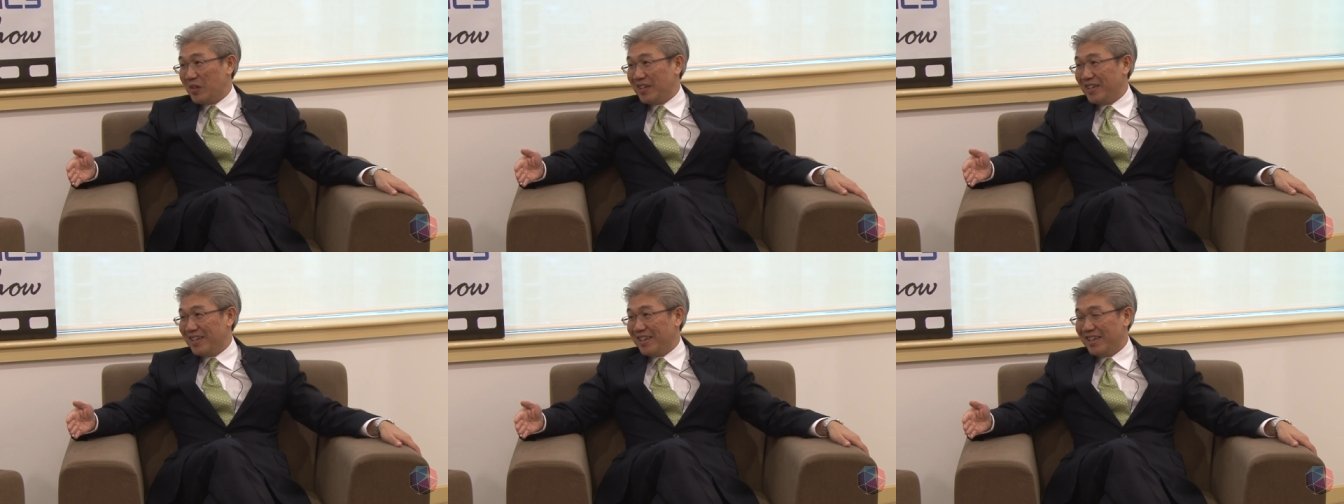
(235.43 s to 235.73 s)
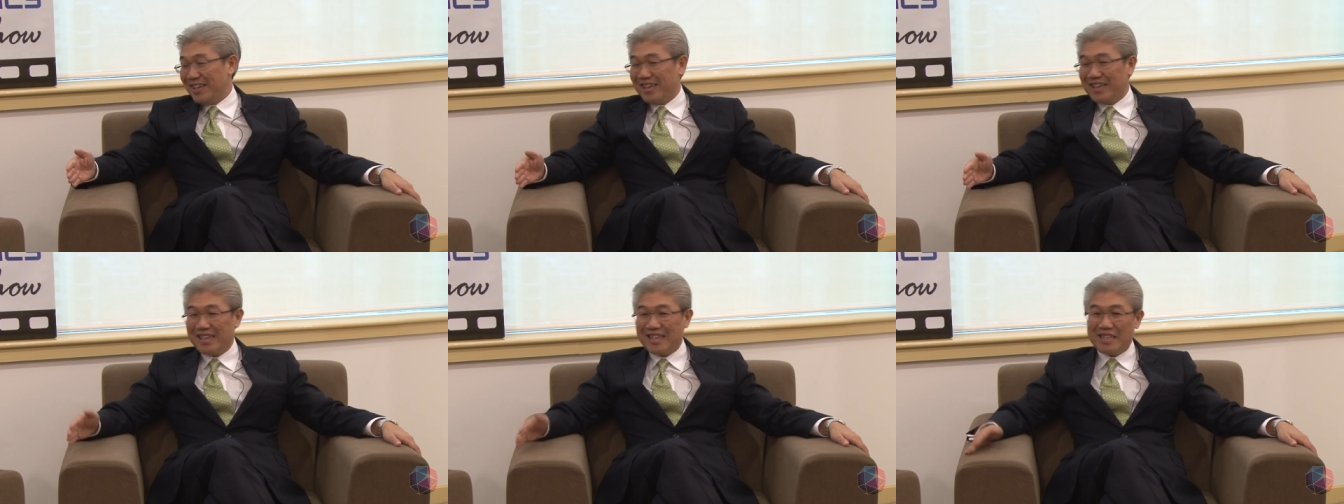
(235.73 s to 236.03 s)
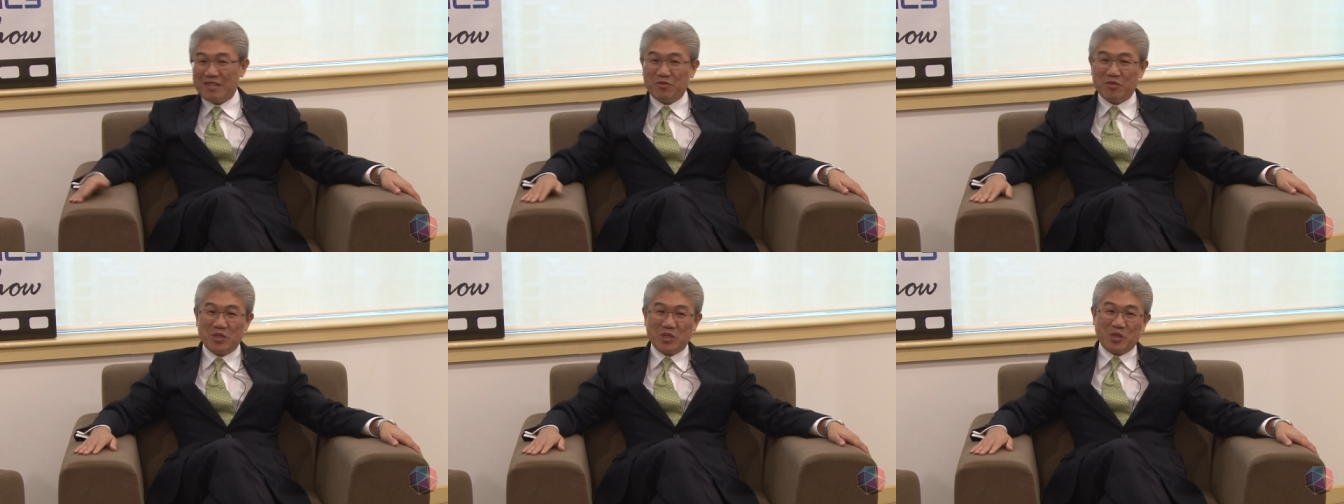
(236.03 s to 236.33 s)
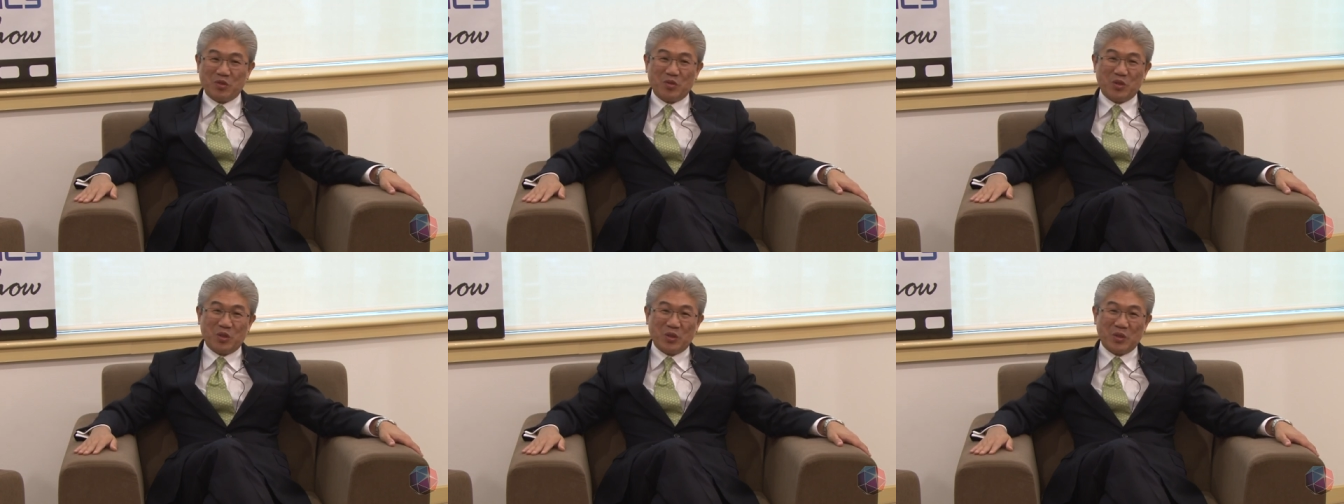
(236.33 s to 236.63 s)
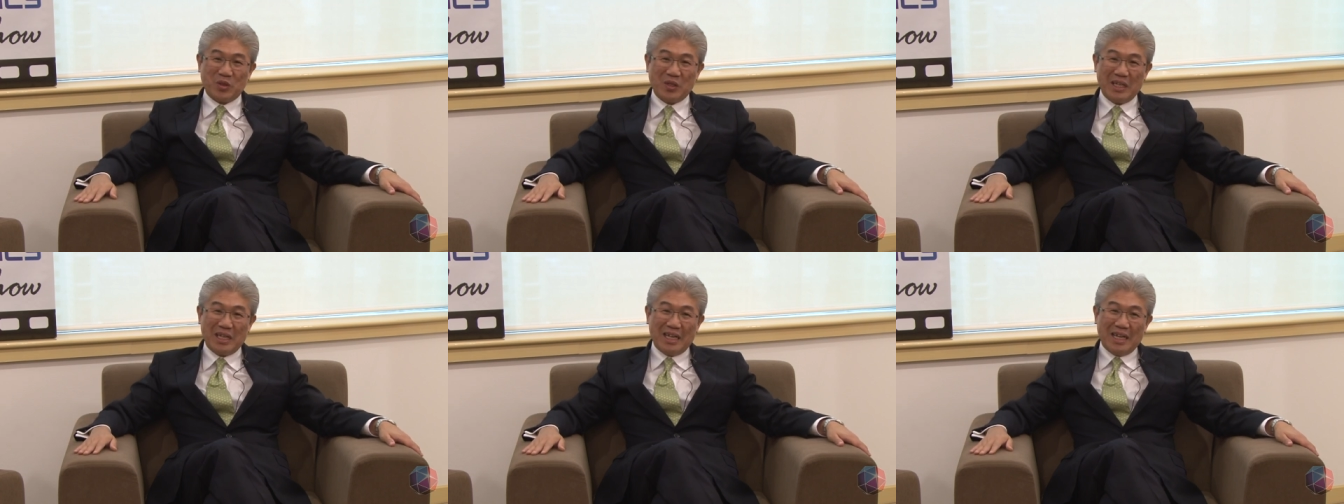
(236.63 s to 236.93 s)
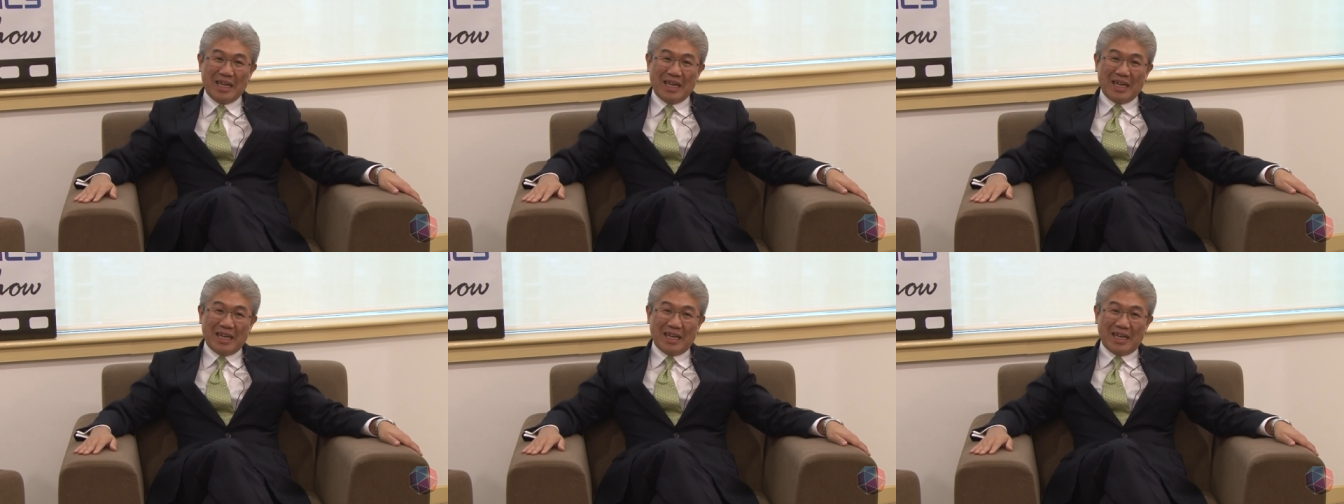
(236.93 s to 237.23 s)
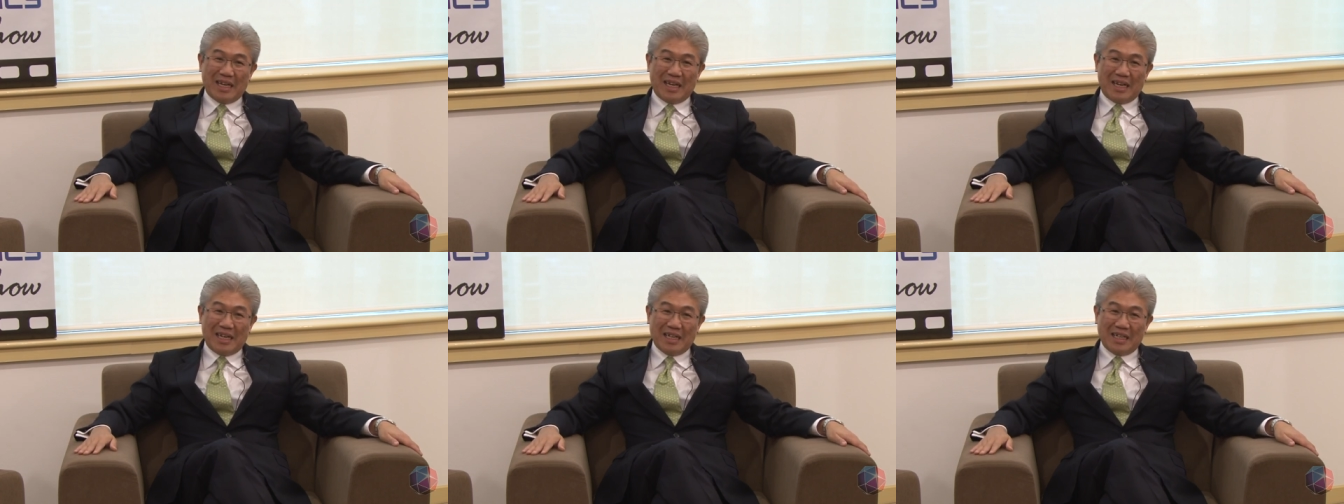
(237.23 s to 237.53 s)
Okay. Uh, first of all,
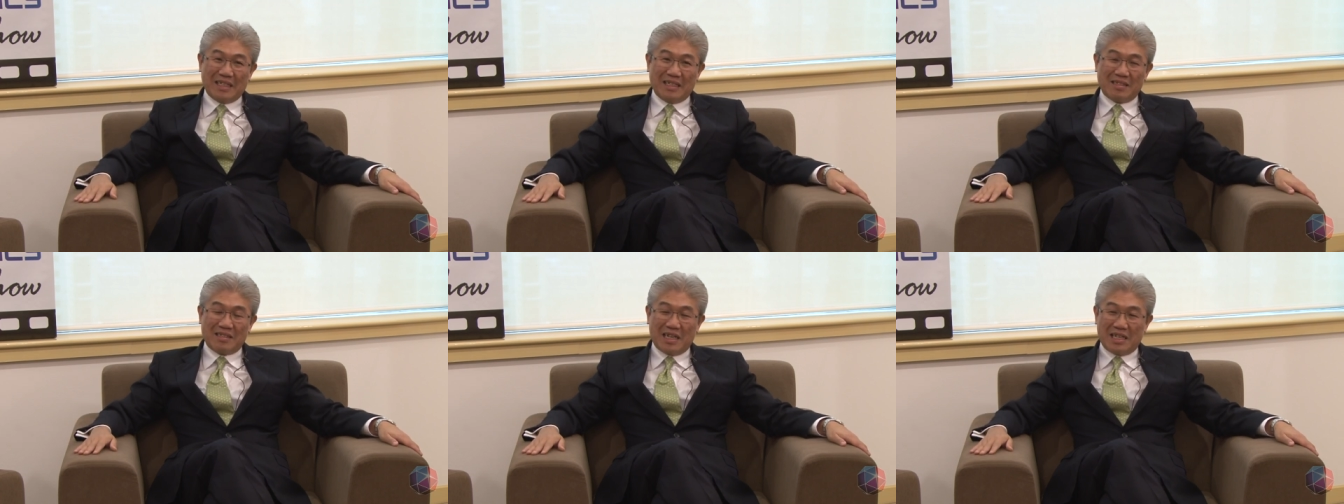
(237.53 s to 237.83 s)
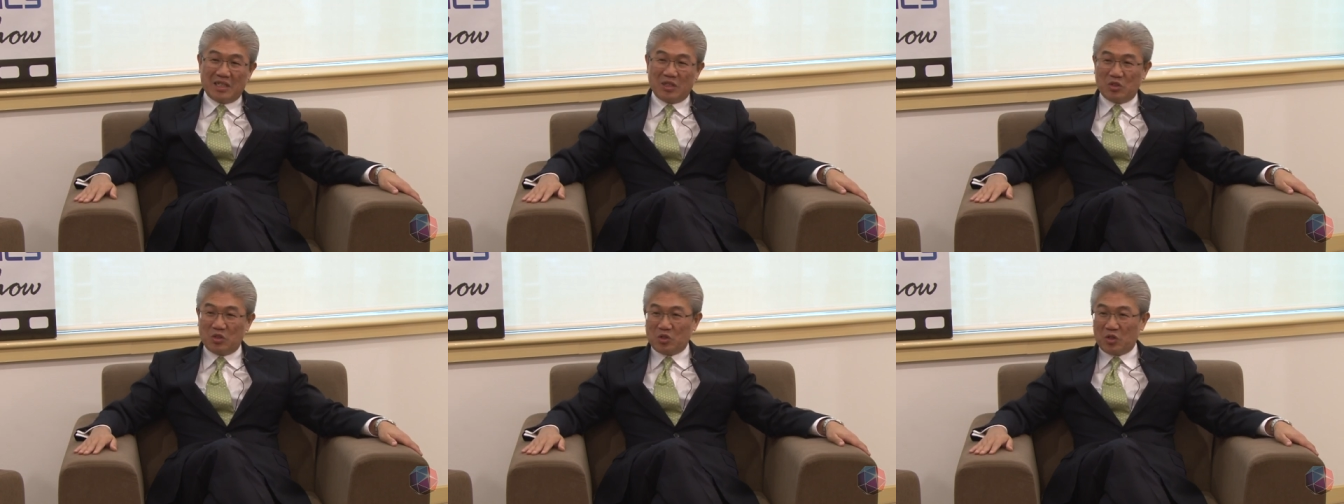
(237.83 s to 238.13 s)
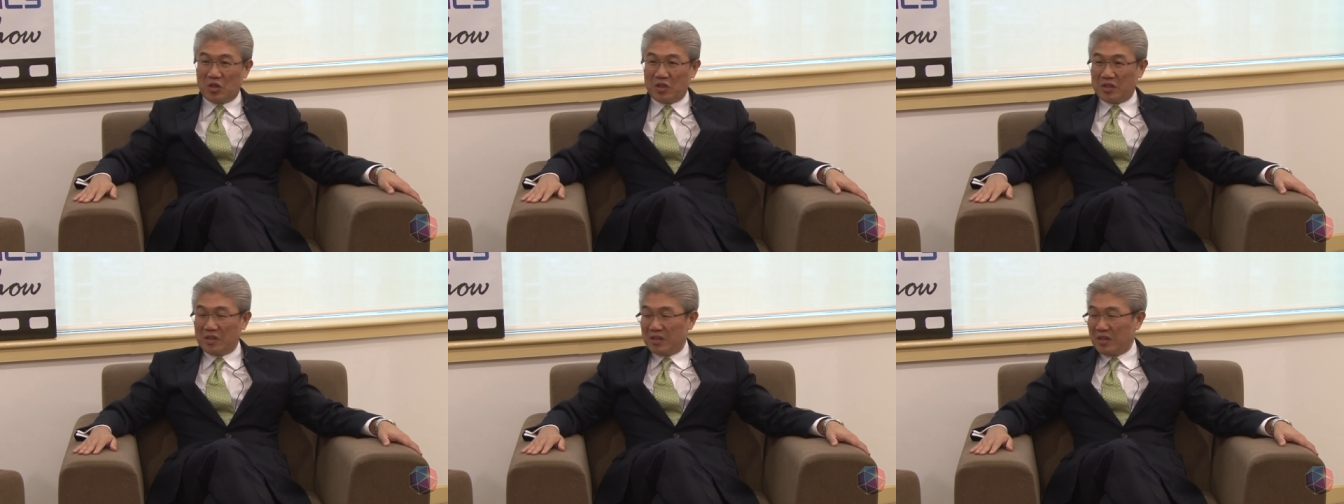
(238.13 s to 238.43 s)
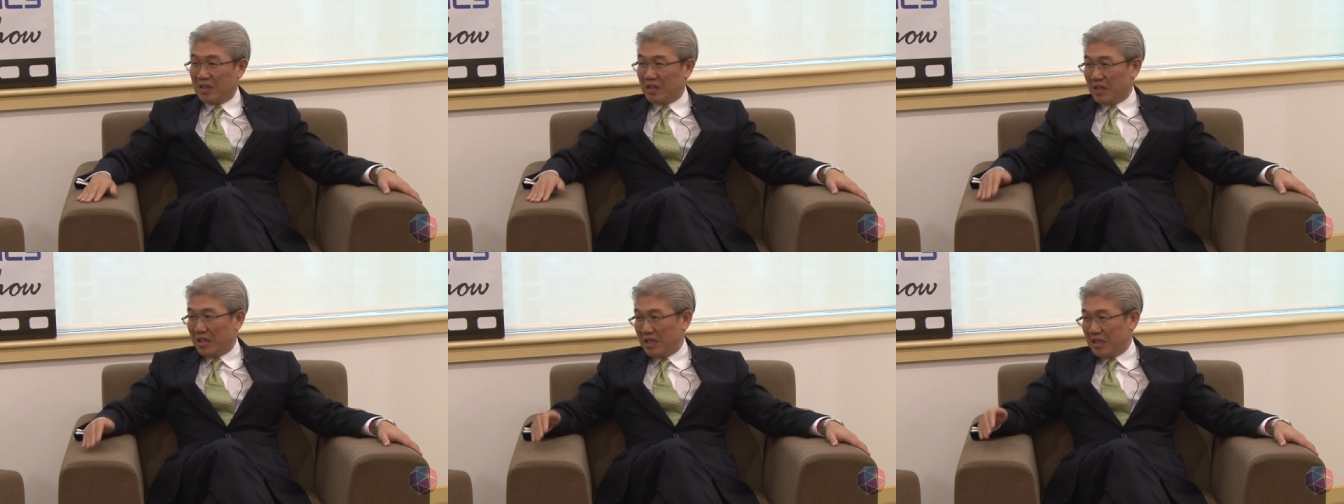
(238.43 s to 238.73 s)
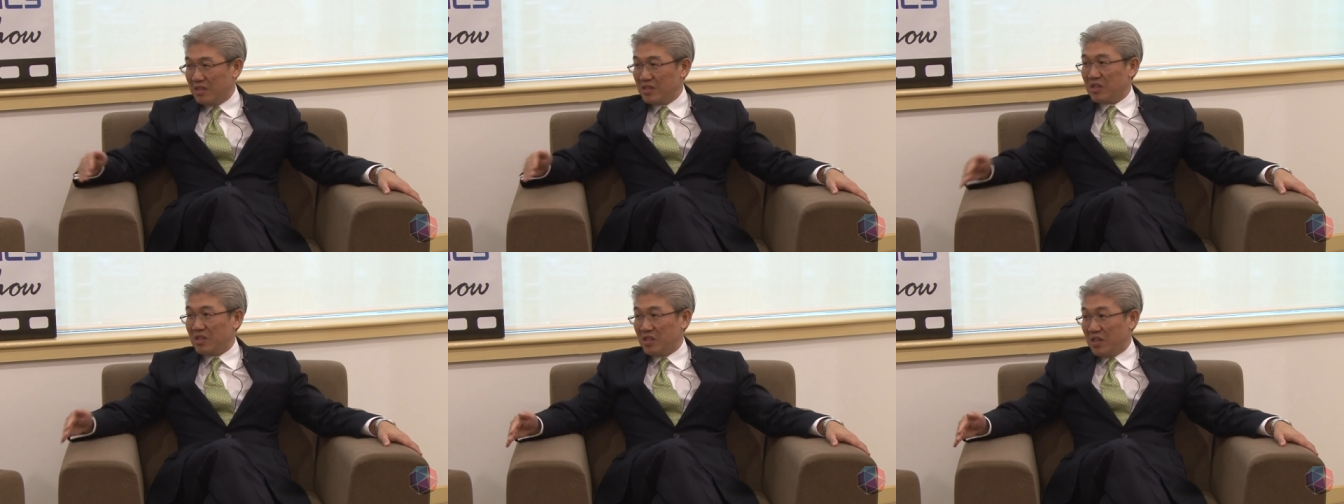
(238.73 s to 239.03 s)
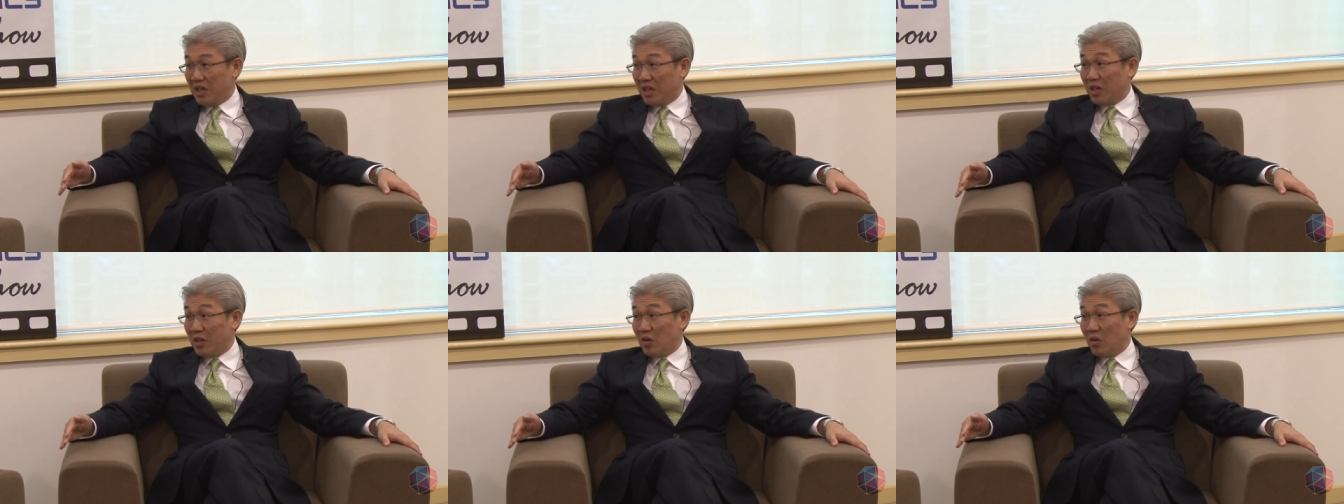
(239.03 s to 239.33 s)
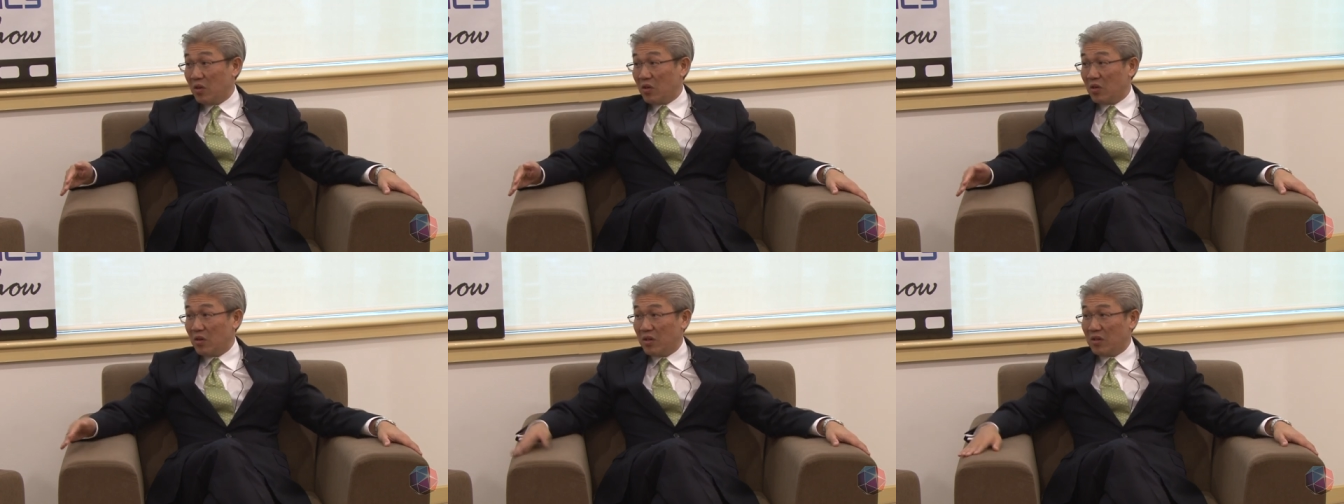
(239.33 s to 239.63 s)
I decided to join Ernst & Young in
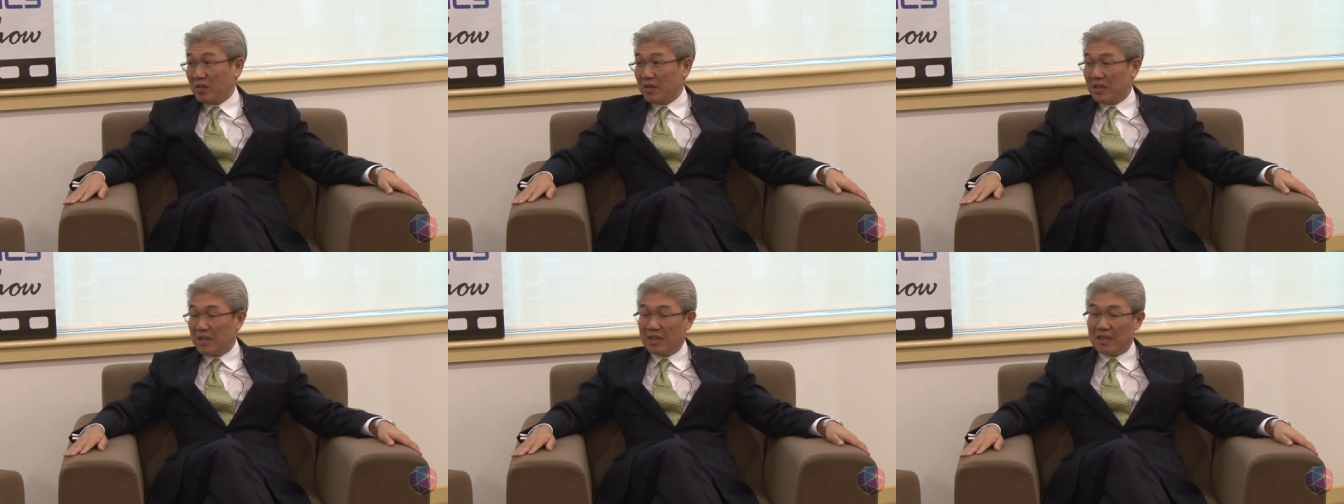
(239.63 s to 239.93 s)
Hong Kong.